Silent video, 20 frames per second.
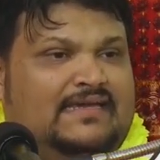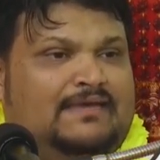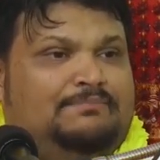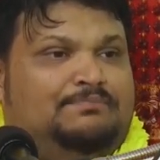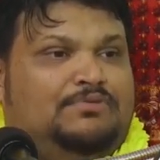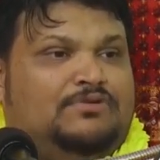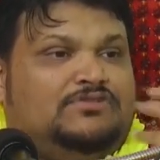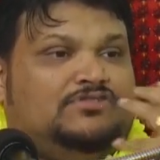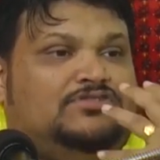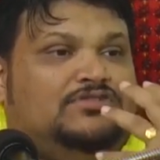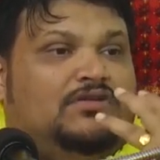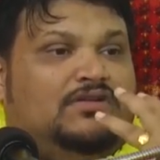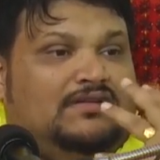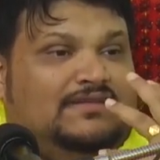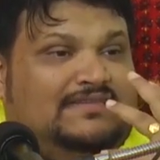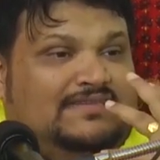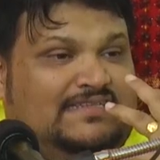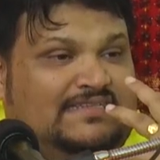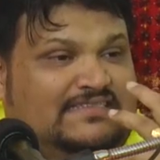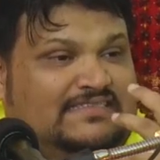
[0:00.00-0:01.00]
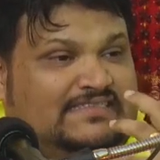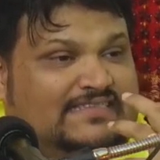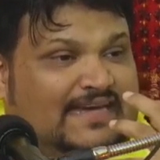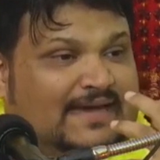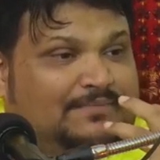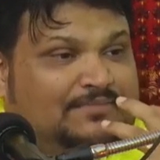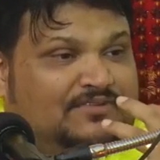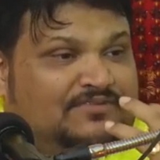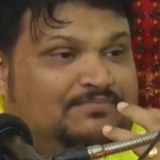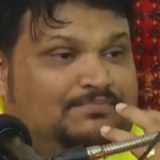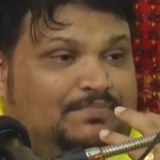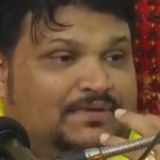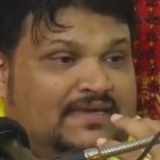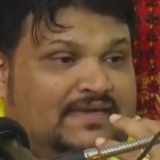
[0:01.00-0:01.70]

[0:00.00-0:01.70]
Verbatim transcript: he puts on this type of